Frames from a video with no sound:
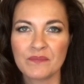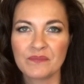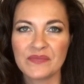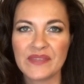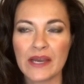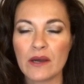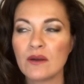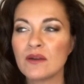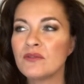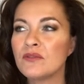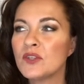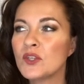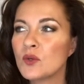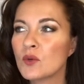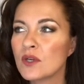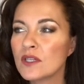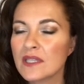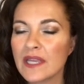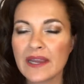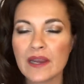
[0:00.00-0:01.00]
Now, if you
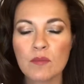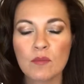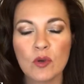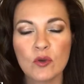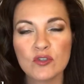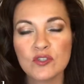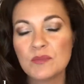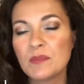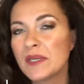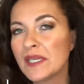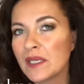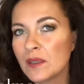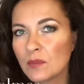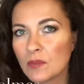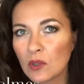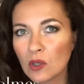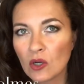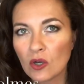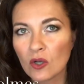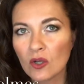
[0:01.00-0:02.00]
are like most
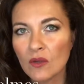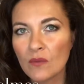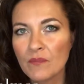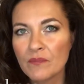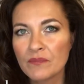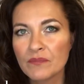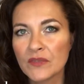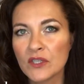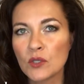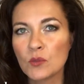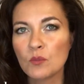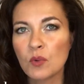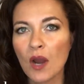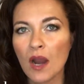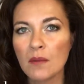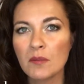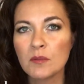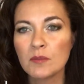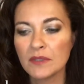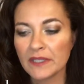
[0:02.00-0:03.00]
people, you
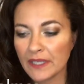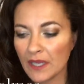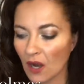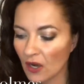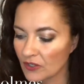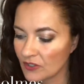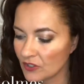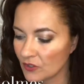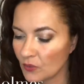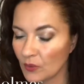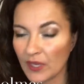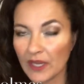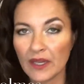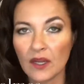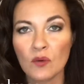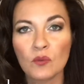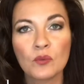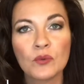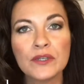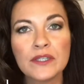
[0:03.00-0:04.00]
probably are doing
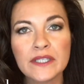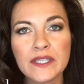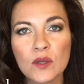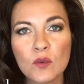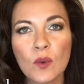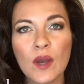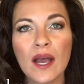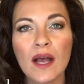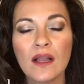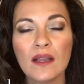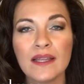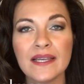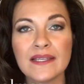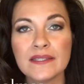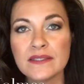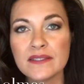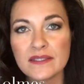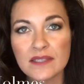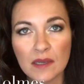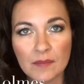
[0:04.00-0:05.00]
really well
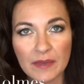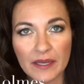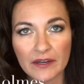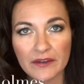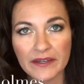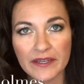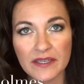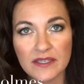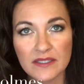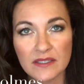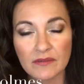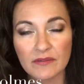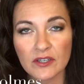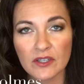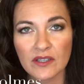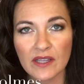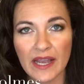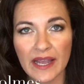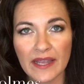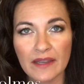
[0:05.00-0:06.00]
in some areas of
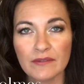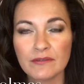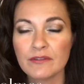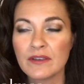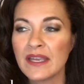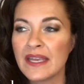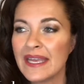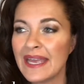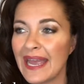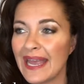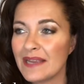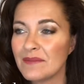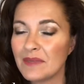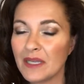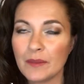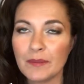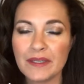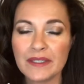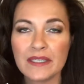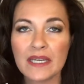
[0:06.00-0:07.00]
your life and
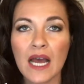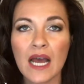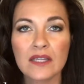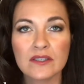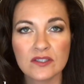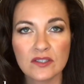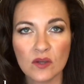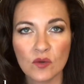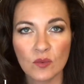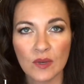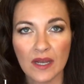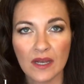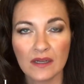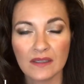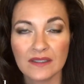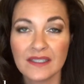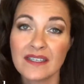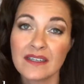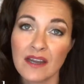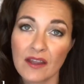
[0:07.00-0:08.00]
maybe not so
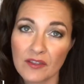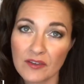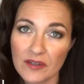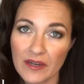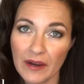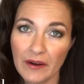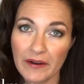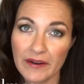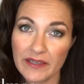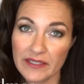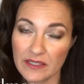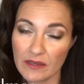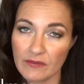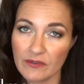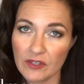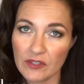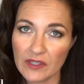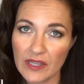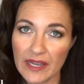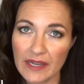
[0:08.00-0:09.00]
well in other areas of
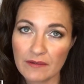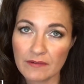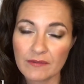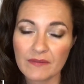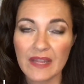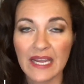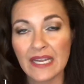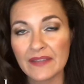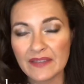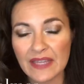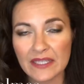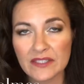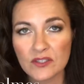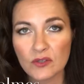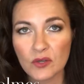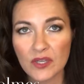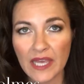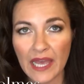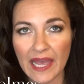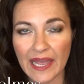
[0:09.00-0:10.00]
your life. And that's
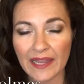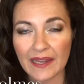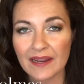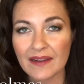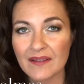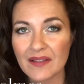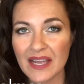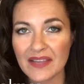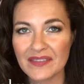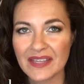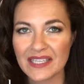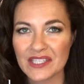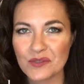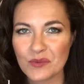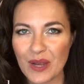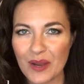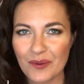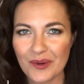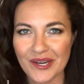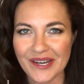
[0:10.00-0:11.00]
okay, and that's
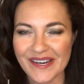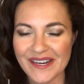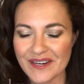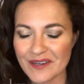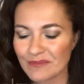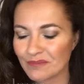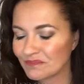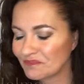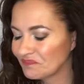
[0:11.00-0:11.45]
why we're here.